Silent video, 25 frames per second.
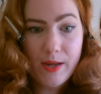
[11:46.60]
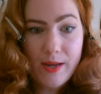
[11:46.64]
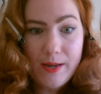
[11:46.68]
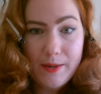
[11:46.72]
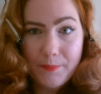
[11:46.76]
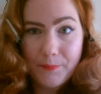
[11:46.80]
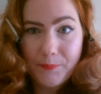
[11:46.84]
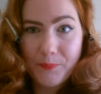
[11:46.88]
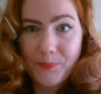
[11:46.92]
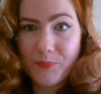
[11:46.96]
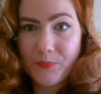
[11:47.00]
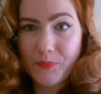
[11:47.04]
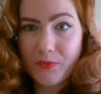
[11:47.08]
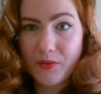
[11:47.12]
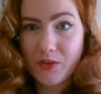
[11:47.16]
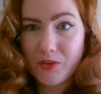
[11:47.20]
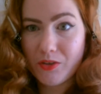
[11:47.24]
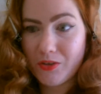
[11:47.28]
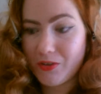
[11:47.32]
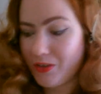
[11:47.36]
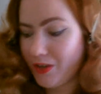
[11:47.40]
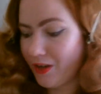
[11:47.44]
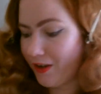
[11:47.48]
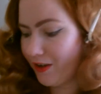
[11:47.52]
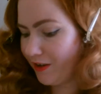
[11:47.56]
Okay,
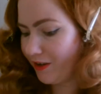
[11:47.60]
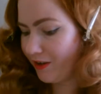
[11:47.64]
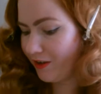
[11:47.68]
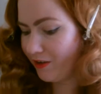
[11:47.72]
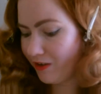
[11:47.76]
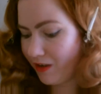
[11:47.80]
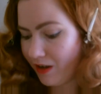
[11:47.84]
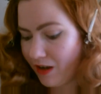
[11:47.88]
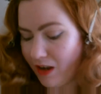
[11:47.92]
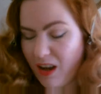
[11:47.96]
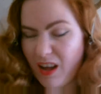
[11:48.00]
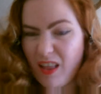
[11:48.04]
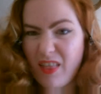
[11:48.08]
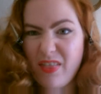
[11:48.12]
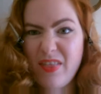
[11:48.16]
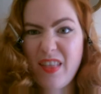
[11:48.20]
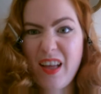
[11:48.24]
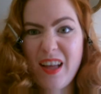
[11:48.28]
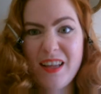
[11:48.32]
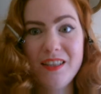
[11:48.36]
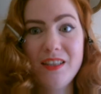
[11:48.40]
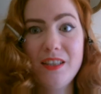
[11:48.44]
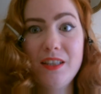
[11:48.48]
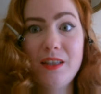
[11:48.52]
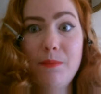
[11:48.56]
so
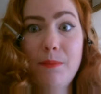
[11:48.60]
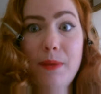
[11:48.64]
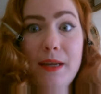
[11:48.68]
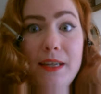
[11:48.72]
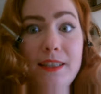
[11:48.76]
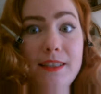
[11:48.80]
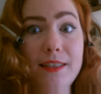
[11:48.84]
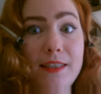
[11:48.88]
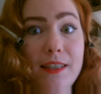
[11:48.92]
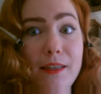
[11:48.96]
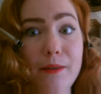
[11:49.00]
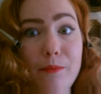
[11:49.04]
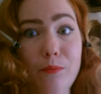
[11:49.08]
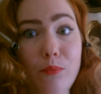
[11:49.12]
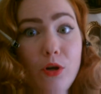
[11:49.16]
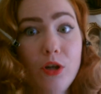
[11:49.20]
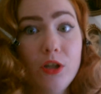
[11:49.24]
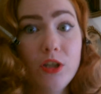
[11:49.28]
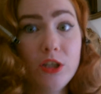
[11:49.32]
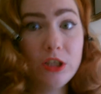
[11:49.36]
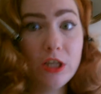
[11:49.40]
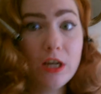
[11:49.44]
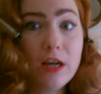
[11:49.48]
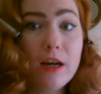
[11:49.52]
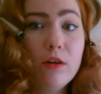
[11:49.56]
that's the basic
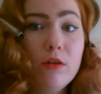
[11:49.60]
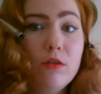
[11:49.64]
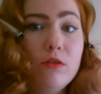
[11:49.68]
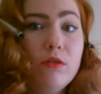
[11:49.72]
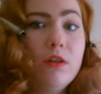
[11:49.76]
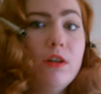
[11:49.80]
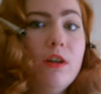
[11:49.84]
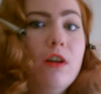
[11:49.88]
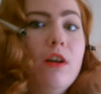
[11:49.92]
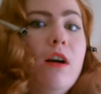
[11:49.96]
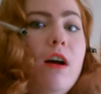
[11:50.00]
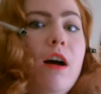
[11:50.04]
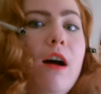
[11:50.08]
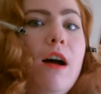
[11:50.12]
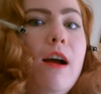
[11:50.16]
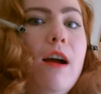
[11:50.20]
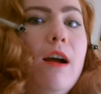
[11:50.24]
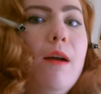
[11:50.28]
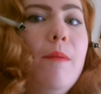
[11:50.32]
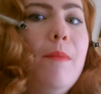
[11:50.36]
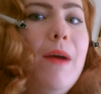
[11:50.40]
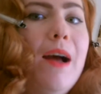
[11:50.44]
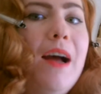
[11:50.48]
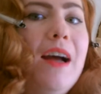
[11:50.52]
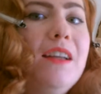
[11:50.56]
brush out.
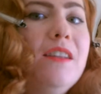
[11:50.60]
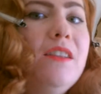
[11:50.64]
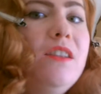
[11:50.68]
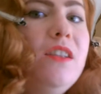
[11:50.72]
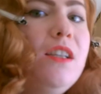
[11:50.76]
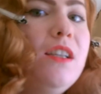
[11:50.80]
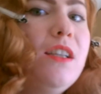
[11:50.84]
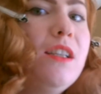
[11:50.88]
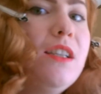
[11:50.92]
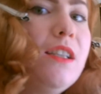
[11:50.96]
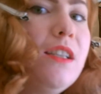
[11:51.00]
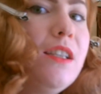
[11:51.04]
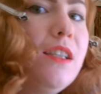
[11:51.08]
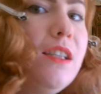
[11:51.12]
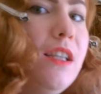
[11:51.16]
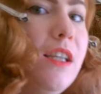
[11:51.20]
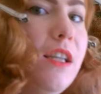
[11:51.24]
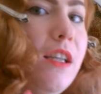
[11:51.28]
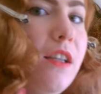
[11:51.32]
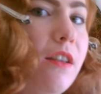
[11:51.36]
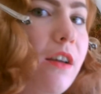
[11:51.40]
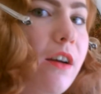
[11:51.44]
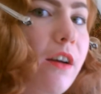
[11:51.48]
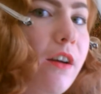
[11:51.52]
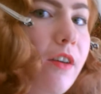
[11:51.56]
As you can
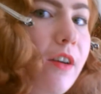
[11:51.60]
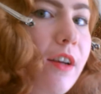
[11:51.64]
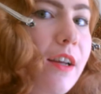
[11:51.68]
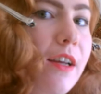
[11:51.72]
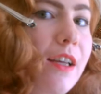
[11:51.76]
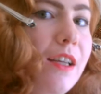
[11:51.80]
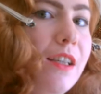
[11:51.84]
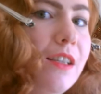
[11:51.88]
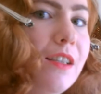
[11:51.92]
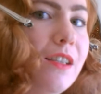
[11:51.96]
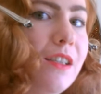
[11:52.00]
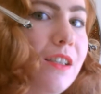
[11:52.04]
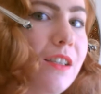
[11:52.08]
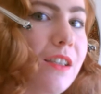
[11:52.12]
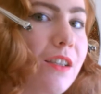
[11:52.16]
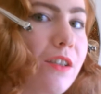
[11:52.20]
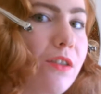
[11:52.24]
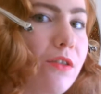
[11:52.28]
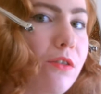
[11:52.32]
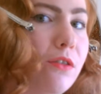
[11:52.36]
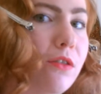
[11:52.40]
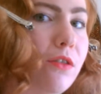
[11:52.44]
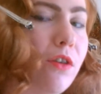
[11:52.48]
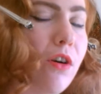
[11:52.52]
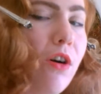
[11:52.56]
see though, it's
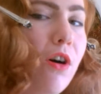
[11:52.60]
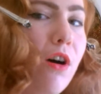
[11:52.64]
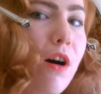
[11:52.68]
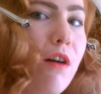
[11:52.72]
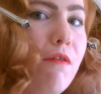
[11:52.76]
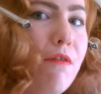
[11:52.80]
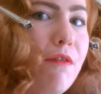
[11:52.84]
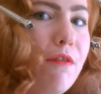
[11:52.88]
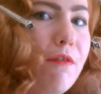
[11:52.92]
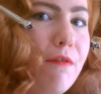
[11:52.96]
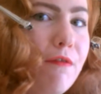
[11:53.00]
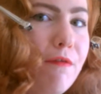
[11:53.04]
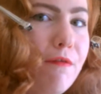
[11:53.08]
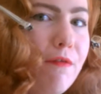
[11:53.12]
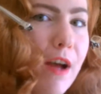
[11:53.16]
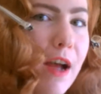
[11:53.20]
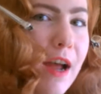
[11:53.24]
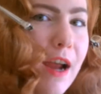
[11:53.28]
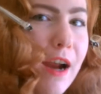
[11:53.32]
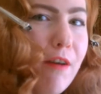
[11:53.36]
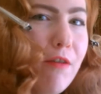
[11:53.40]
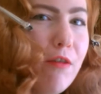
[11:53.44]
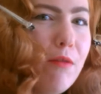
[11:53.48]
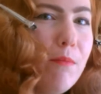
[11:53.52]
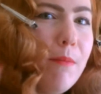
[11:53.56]
still got a
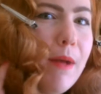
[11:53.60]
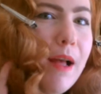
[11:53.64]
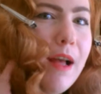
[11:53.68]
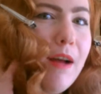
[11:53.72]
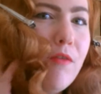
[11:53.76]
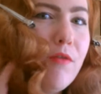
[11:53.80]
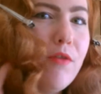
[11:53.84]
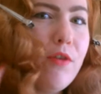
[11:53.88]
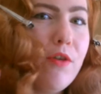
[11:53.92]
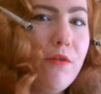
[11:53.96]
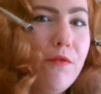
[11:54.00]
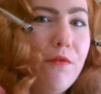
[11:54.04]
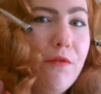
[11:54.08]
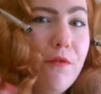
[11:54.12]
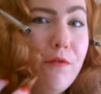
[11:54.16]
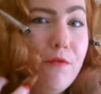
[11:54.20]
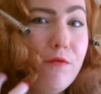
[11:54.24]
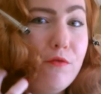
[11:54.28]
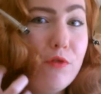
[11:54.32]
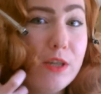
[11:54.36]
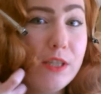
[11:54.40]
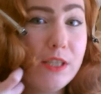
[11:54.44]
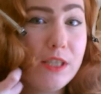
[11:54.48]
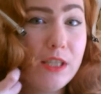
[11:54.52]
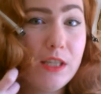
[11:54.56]
fair amount of
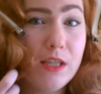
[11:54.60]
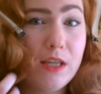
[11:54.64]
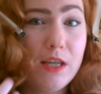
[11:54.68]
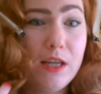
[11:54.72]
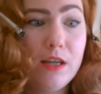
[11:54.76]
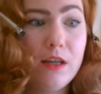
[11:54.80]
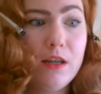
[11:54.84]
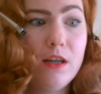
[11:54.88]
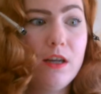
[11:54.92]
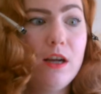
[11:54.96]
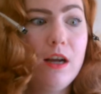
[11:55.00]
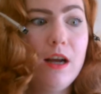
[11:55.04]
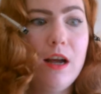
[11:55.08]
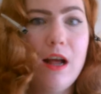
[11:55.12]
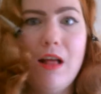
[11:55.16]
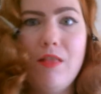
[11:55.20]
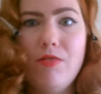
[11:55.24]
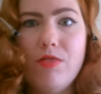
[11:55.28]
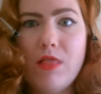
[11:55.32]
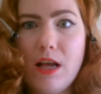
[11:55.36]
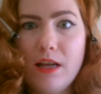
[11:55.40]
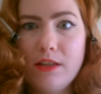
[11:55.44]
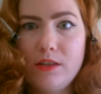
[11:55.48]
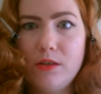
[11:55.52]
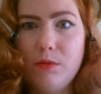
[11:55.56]
frizz in it,
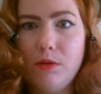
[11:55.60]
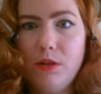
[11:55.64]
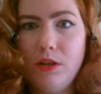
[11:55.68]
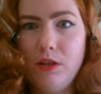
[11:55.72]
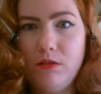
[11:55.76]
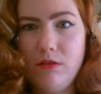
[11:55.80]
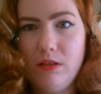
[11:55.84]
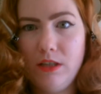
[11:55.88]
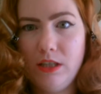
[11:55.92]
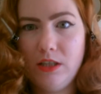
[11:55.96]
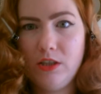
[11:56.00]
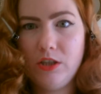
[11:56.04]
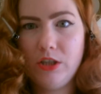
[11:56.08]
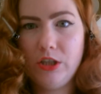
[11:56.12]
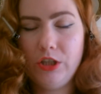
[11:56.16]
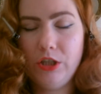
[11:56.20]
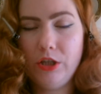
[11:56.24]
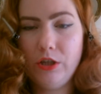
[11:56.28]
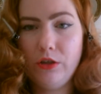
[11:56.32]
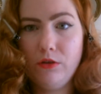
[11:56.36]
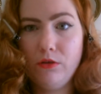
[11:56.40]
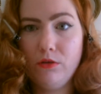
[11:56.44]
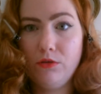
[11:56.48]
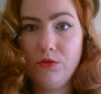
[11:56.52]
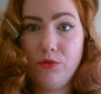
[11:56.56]
and that's where you need
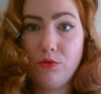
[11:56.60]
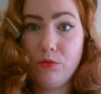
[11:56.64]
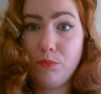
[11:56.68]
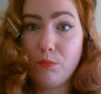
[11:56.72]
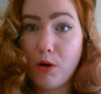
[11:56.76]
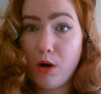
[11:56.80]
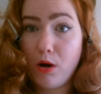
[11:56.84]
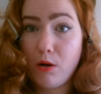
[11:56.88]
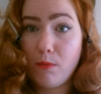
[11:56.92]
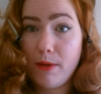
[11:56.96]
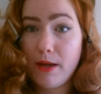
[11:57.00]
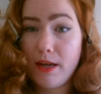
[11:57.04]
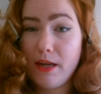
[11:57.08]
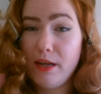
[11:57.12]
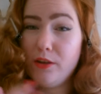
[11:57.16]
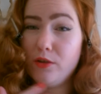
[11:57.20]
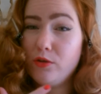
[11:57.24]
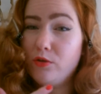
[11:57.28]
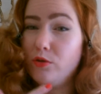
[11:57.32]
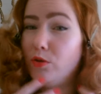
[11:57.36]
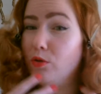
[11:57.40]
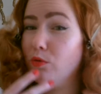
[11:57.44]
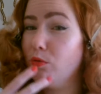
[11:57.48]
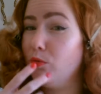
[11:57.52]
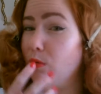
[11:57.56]
to use your
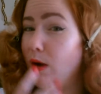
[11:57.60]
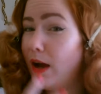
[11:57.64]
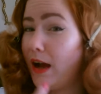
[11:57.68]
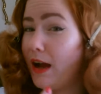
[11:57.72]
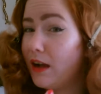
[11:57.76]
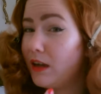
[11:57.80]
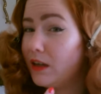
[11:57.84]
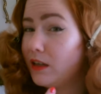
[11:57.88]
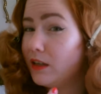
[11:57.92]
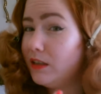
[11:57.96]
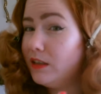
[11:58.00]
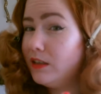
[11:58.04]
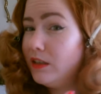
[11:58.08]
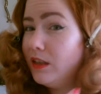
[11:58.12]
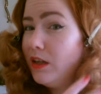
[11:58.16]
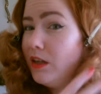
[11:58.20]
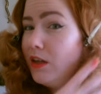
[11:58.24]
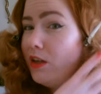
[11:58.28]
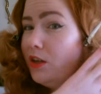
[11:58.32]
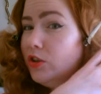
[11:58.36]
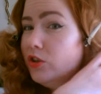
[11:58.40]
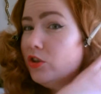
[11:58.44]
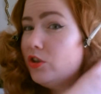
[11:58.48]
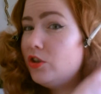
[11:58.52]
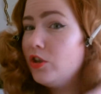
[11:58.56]
pomade or your wax
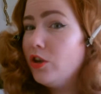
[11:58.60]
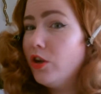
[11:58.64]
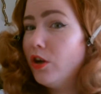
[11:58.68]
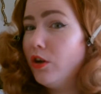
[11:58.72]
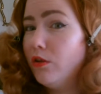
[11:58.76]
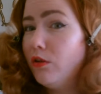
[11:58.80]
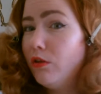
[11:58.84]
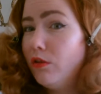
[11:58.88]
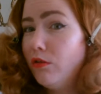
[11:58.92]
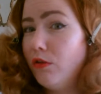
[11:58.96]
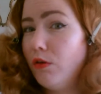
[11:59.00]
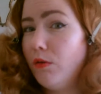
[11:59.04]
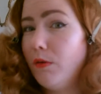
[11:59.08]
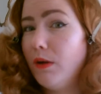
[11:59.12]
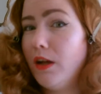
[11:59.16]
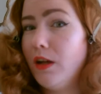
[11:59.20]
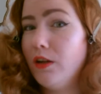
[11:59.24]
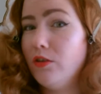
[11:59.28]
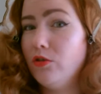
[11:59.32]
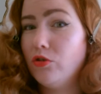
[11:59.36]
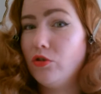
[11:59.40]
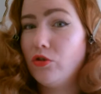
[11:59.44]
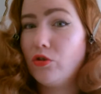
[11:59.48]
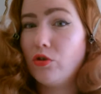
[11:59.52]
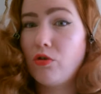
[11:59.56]
to go through
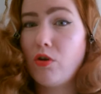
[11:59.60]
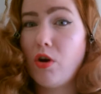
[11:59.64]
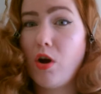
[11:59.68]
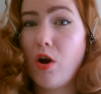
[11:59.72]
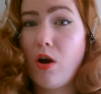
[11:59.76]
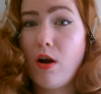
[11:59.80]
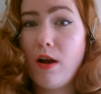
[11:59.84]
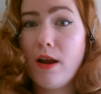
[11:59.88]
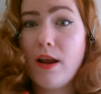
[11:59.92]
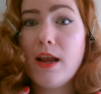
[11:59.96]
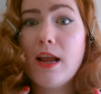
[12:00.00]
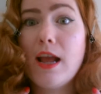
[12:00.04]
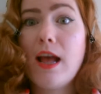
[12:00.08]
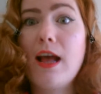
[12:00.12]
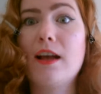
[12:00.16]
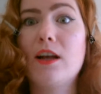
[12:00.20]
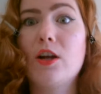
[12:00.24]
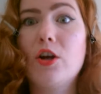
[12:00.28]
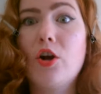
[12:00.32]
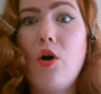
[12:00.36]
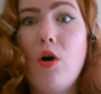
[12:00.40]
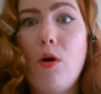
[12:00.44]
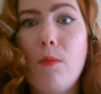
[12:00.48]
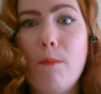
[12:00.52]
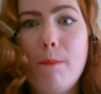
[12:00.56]
it and try
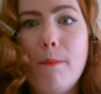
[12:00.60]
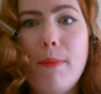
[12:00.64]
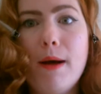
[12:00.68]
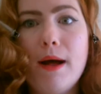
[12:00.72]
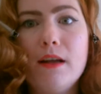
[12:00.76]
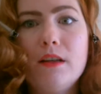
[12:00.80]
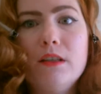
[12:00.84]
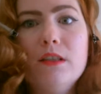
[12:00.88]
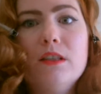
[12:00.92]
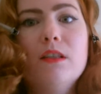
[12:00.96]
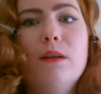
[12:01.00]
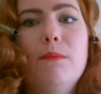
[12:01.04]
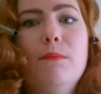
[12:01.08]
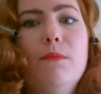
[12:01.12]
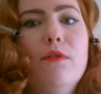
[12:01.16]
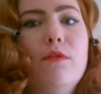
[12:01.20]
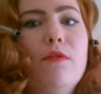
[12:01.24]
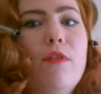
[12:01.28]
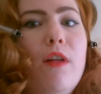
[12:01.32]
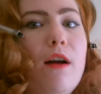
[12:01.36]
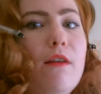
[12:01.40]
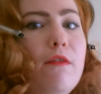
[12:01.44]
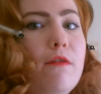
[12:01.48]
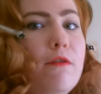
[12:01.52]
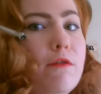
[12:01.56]
and combat
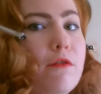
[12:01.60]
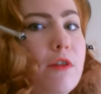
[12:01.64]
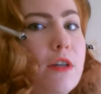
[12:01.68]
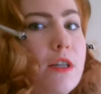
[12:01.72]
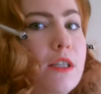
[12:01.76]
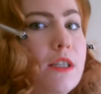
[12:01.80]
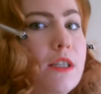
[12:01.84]
some of that